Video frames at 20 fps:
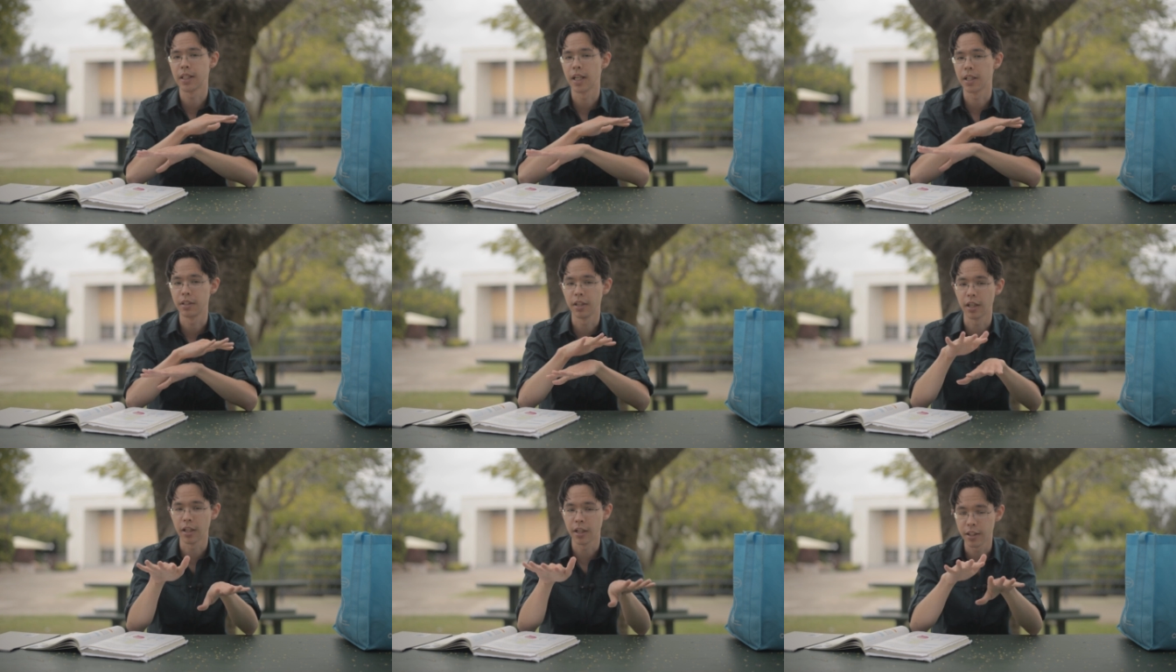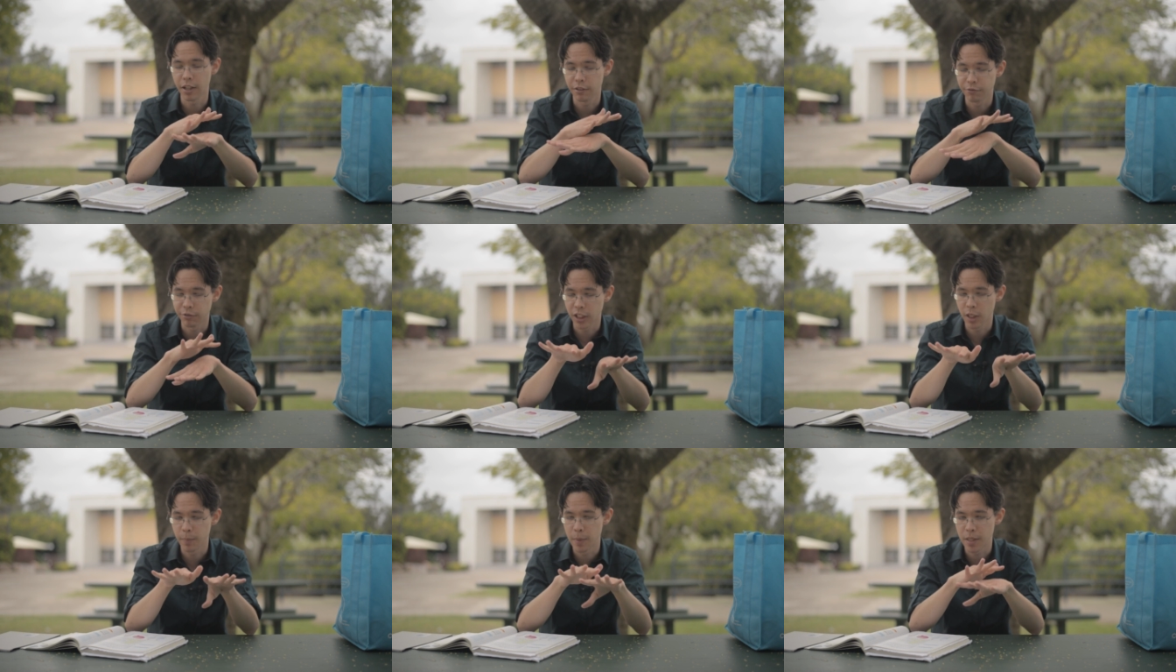that none of that
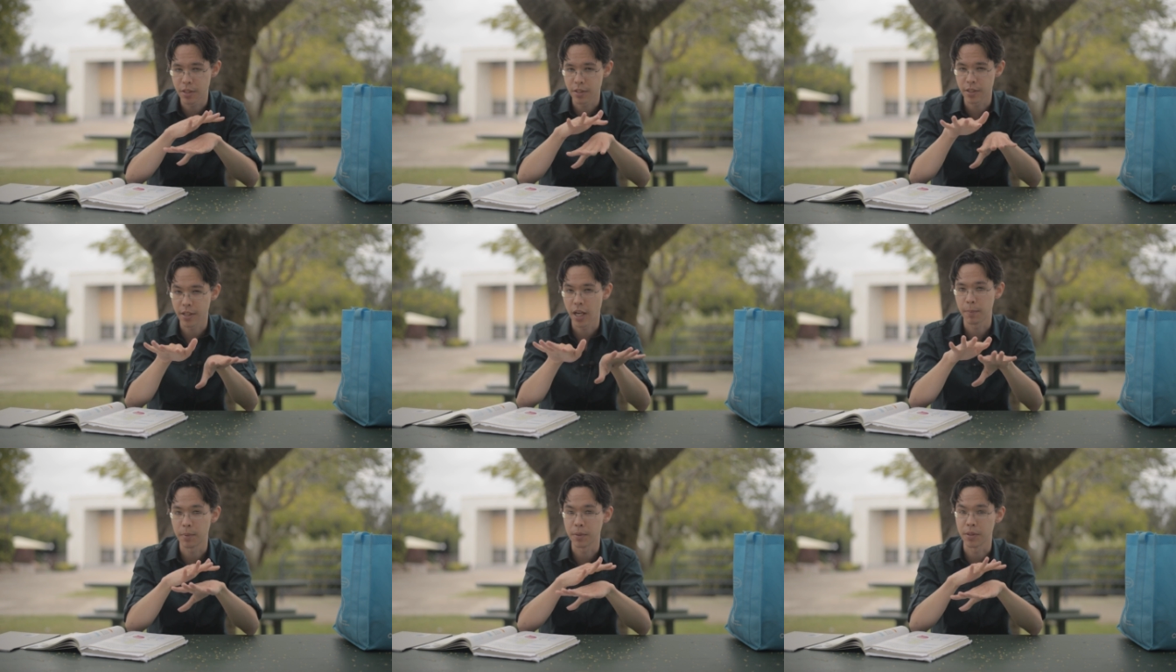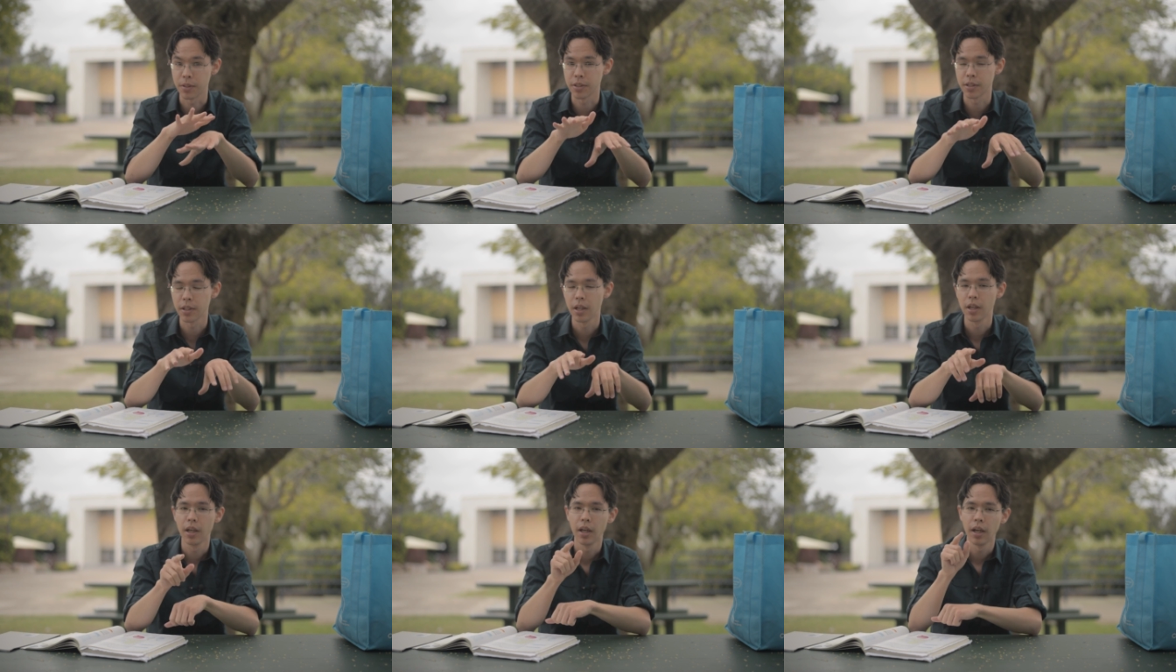funny business
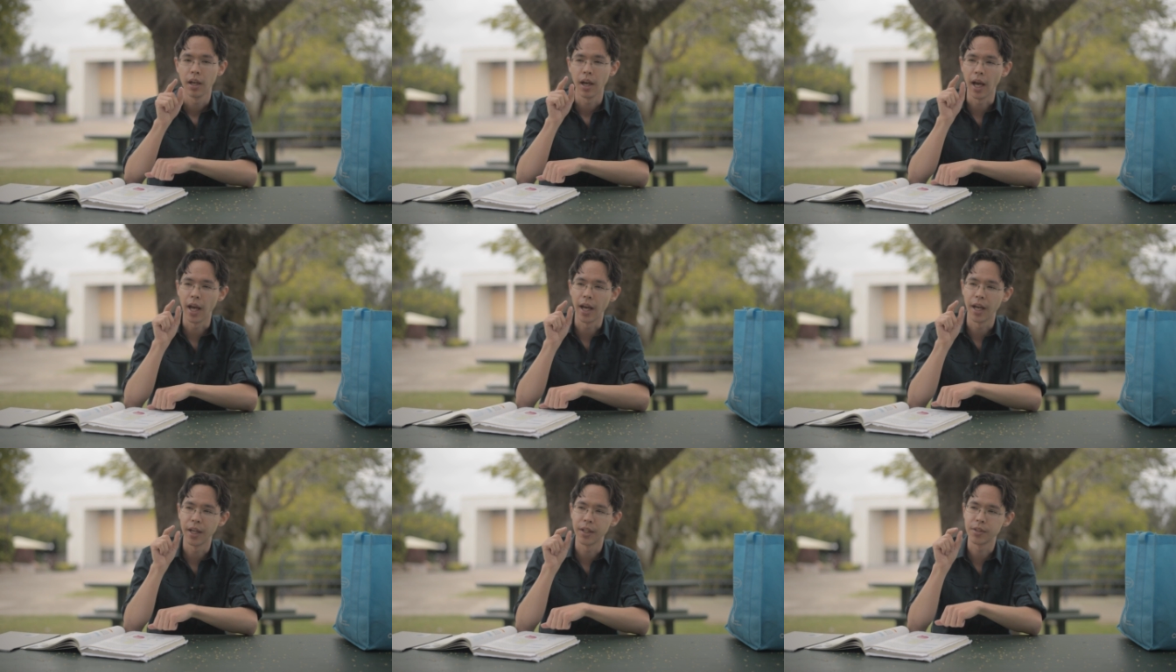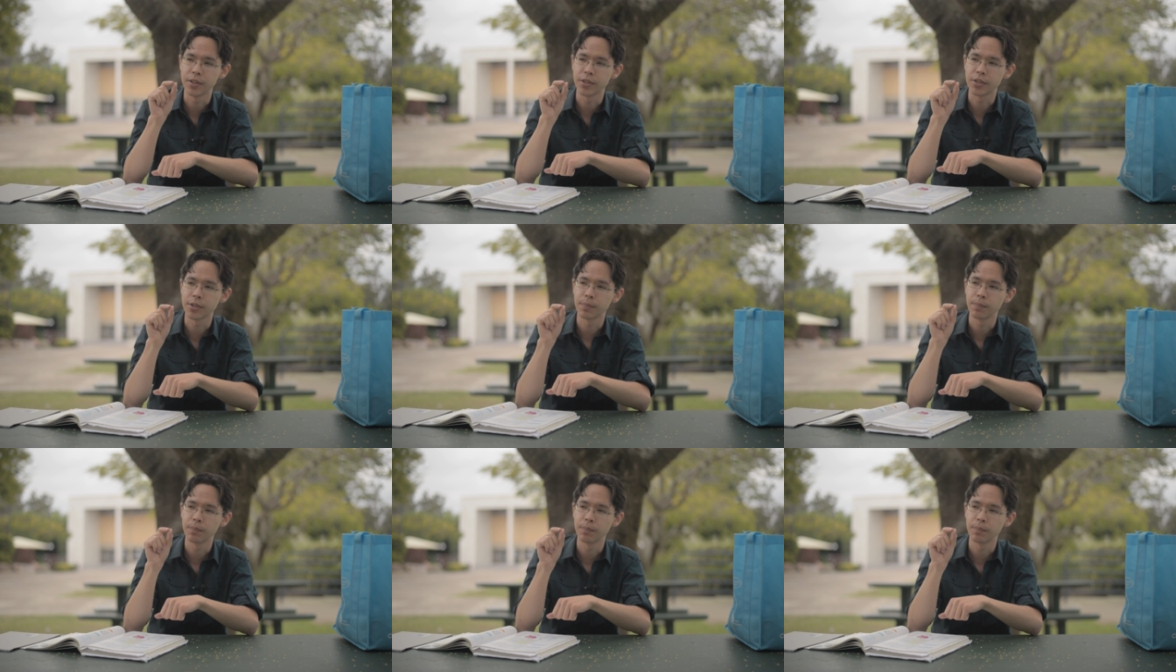happens, and